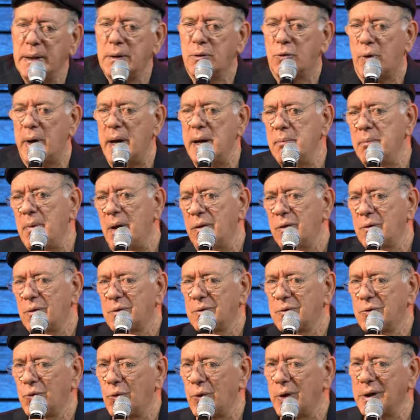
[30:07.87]
grandmother
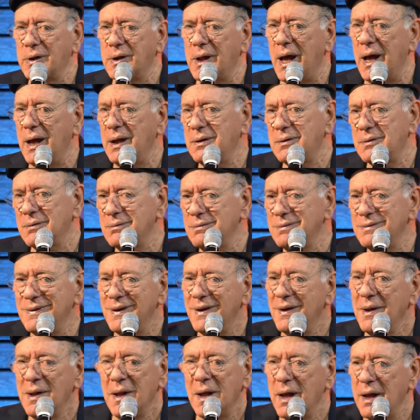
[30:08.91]
was doing that.
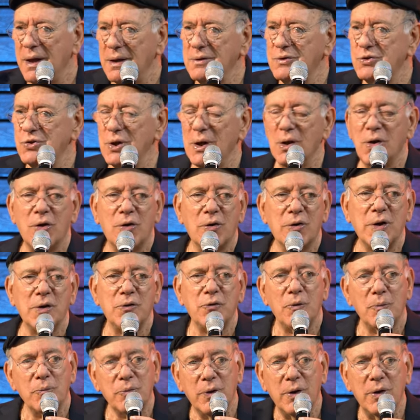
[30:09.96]
And she learned it
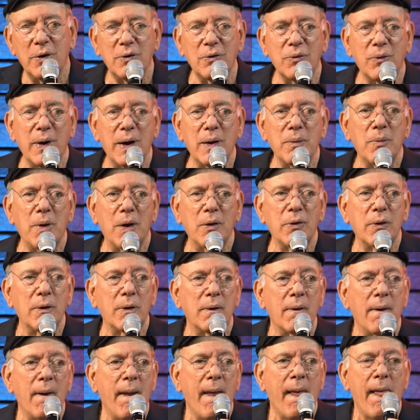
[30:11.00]
from her
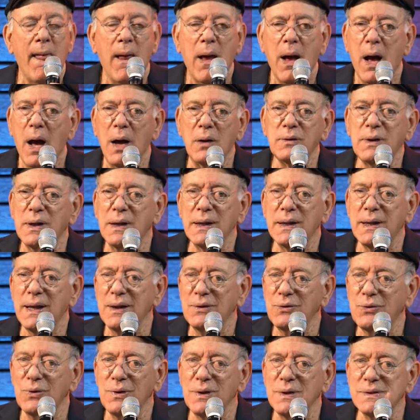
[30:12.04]
grandmother. How did it
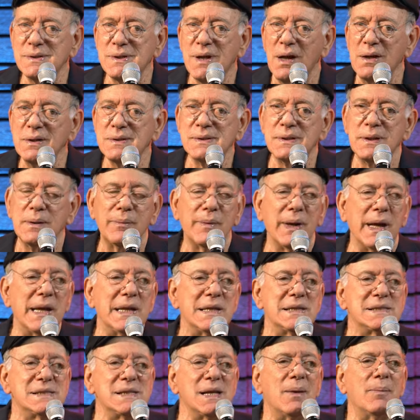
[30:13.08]
get to this custom?
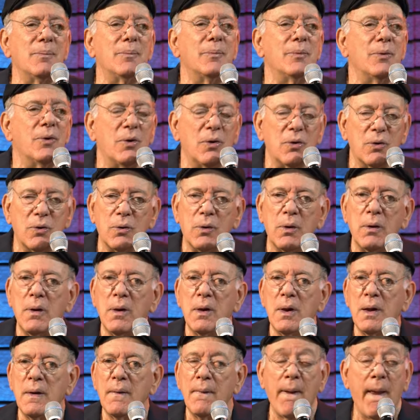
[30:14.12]
And some more,
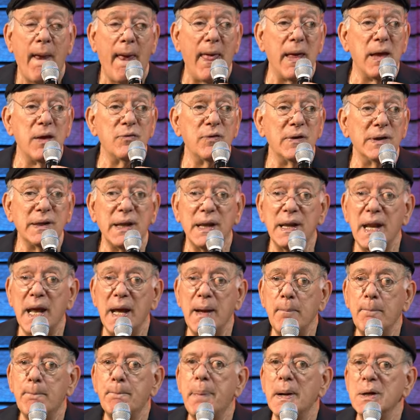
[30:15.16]
even the
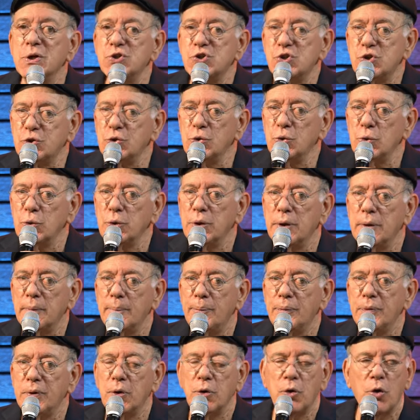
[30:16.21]
name Pashtun,
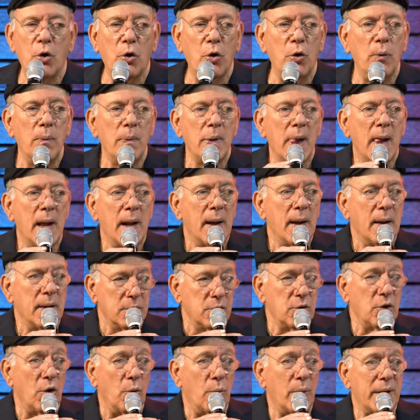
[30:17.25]
you know
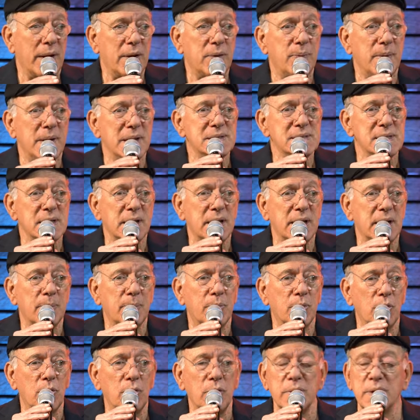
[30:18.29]
what it means in
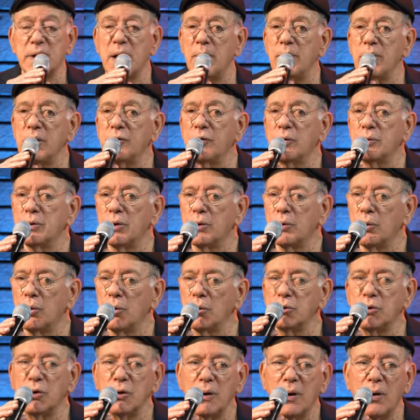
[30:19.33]
Hebrew? It's coming from the
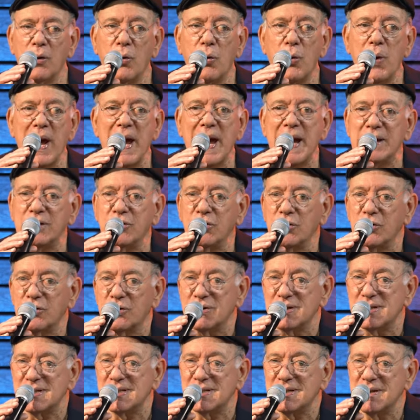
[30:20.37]
root
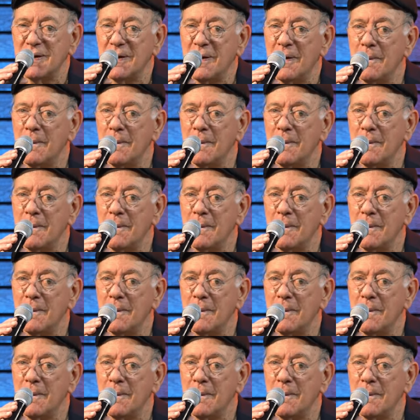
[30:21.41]
raiders.